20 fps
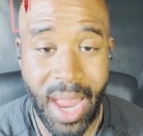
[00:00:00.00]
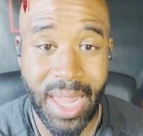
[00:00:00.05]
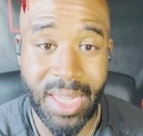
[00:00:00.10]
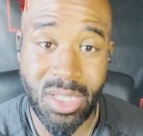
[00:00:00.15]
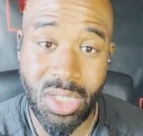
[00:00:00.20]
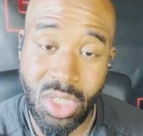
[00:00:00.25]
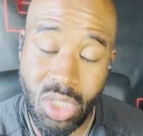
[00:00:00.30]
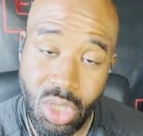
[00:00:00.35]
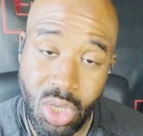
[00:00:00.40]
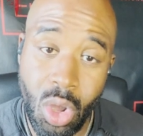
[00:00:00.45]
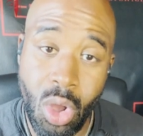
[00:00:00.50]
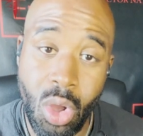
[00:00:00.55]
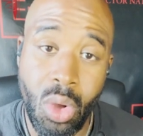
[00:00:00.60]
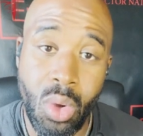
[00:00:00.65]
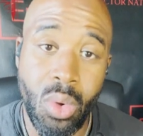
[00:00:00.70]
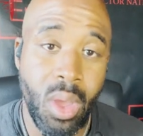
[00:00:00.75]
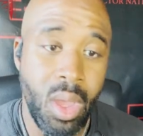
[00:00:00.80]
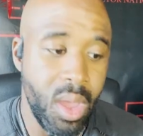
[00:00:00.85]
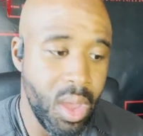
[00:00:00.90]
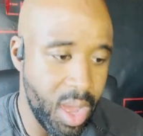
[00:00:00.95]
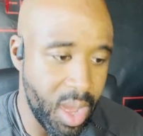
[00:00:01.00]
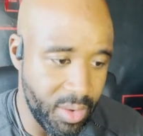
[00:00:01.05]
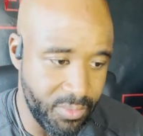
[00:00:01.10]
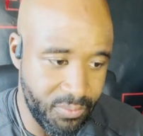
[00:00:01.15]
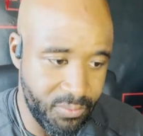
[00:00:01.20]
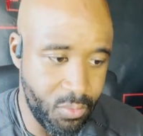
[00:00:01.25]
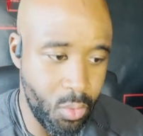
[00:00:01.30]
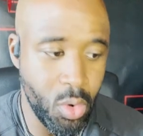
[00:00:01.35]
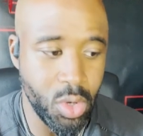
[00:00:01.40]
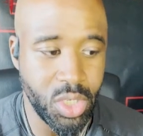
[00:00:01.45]
And so,
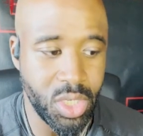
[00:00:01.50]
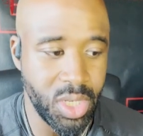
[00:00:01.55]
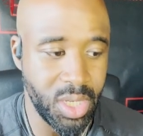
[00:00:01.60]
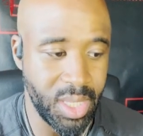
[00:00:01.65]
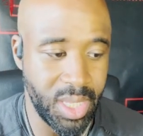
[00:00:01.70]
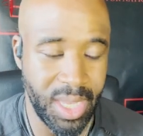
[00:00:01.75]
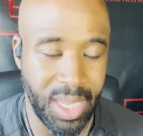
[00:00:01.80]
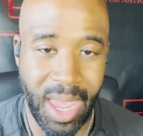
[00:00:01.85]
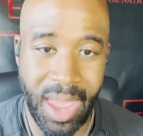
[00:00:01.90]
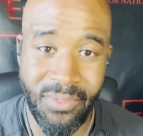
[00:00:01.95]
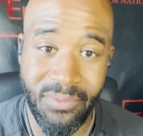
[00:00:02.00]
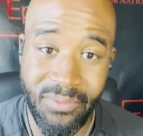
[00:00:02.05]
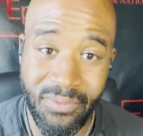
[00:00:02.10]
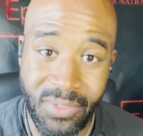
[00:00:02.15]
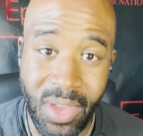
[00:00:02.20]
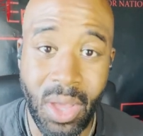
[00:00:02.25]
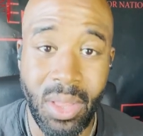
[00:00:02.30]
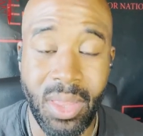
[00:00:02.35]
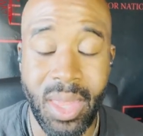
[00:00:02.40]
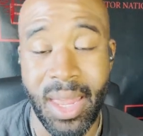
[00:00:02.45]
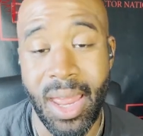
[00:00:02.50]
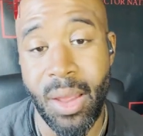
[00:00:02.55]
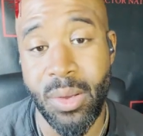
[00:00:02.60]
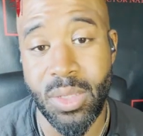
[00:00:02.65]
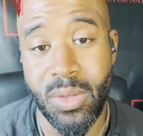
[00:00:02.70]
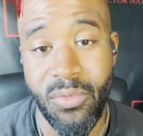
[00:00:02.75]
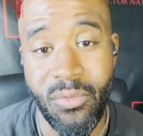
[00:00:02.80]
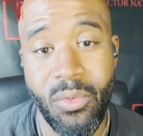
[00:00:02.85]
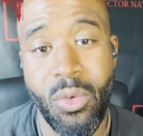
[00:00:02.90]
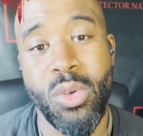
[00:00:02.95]
unfortunately, I felt like I
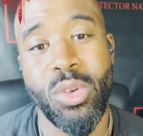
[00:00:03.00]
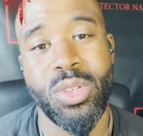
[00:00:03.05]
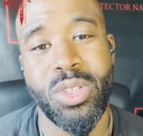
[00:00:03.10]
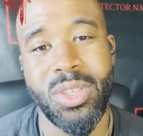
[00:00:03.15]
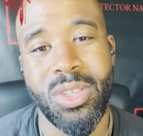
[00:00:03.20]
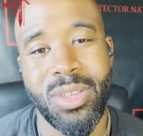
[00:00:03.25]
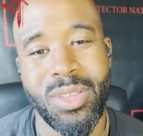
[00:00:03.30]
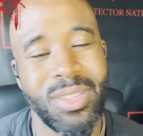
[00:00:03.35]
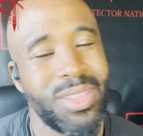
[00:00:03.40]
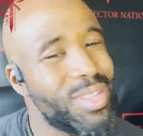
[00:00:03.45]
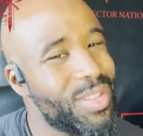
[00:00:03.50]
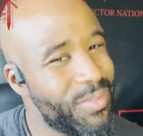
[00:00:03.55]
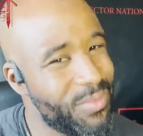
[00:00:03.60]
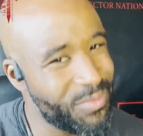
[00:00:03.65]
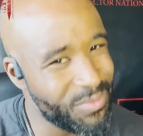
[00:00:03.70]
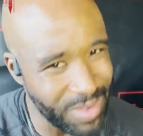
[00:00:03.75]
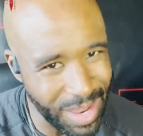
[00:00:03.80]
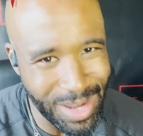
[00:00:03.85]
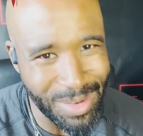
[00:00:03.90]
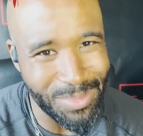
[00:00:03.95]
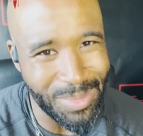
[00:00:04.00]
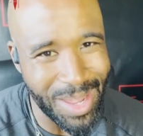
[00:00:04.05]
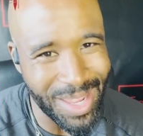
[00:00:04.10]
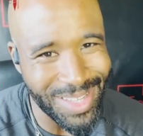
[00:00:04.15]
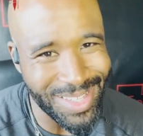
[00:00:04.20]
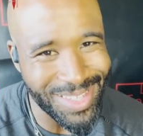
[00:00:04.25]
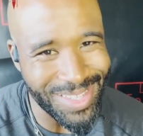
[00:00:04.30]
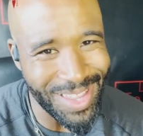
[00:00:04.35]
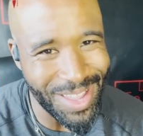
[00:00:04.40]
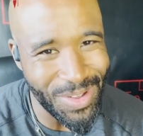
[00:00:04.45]
was forced to defend
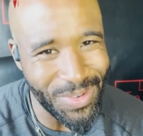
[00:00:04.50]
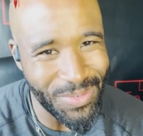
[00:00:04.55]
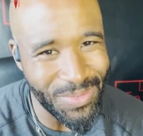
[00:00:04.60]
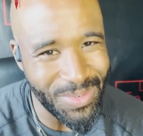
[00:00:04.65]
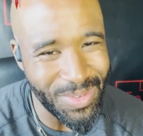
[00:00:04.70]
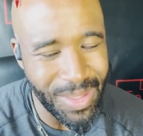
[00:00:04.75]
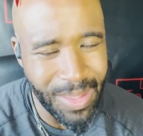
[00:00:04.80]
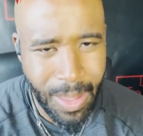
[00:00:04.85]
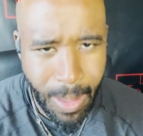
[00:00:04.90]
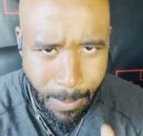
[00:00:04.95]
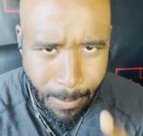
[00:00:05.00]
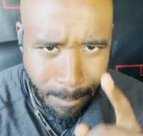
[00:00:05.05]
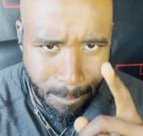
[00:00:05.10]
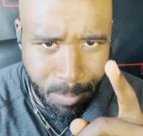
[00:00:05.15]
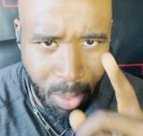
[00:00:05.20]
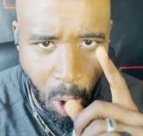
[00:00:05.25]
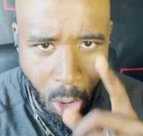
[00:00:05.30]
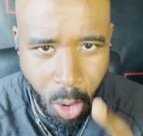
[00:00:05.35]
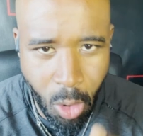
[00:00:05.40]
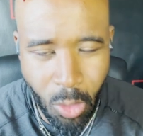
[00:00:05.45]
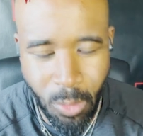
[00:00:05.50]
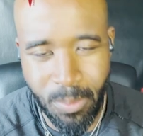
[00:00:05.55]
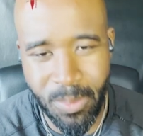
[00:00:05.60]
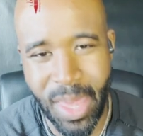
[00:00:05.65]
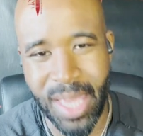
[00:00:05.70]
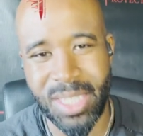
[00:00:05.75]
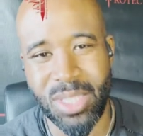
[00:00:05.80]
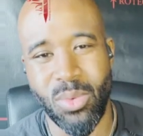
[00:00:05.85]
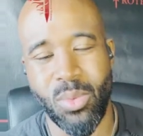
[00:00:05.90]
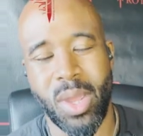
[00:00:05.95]
myself. Boom!
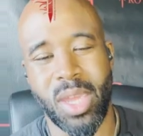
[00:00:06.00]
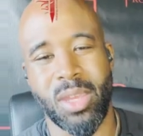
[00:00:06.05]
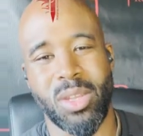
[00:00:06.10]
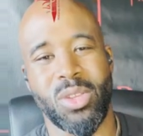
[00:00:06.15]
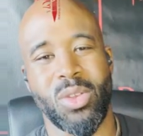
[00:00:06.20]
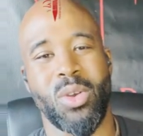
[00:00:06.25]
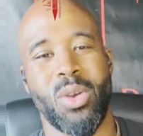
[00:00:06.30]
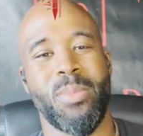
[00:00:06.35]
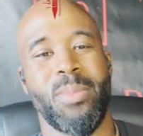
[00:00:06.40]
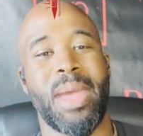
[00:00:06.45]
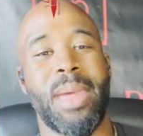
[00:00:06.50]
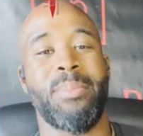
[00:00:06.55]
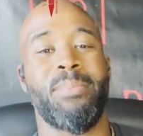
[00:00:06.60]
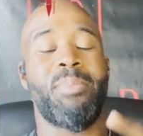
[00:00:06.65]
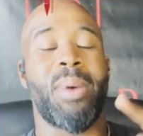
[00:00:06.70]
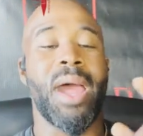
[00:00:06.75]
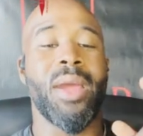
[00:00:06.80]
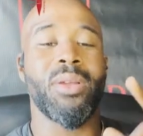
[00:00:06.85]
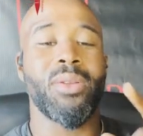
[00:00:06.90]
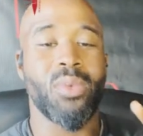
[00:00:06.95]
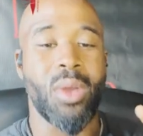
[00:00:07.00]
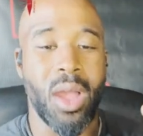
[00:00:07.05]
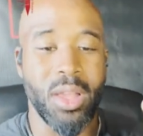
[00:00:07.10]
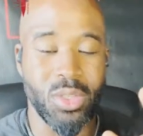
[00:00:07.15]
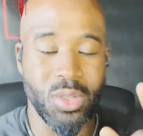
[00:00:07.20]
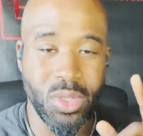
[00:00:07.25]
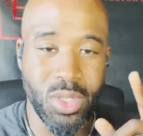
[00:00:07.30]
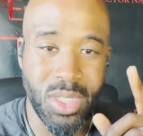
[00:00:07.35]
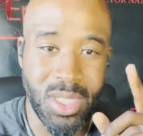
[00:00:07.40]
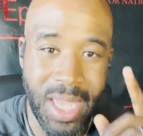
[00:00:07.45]
That's the way you do it, man. Byron
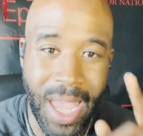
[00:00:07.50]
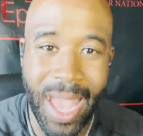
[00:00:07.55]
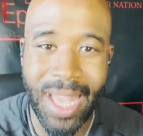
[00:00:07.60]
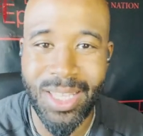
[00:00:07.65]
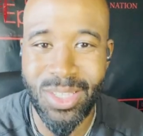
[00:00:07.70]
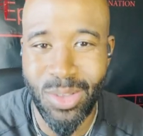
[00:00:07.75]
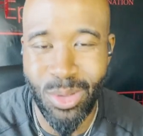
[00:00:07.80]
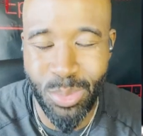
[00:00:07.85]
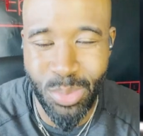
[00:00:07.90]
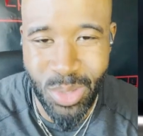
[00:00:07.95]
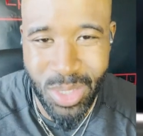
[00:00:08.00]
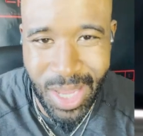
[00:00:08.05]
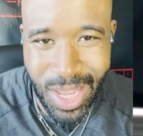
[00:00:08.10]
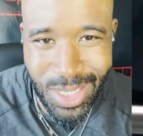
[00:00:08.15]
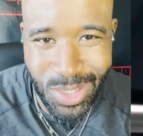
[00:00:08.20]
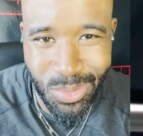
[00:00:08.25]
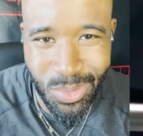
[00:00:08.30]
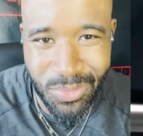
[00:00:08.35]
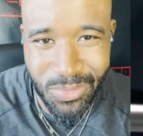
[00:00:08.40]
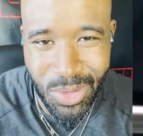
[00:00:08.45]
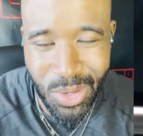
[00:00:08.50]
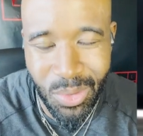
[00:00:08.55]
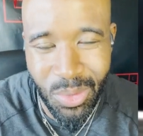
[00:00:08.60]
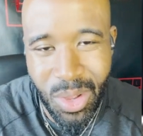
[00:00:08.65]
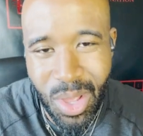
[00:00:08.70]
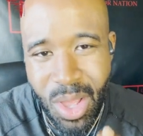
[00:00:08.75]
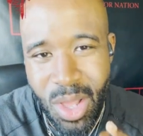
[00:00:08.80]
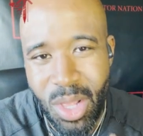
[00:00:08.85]
Rodgers, Tactical Protection Review.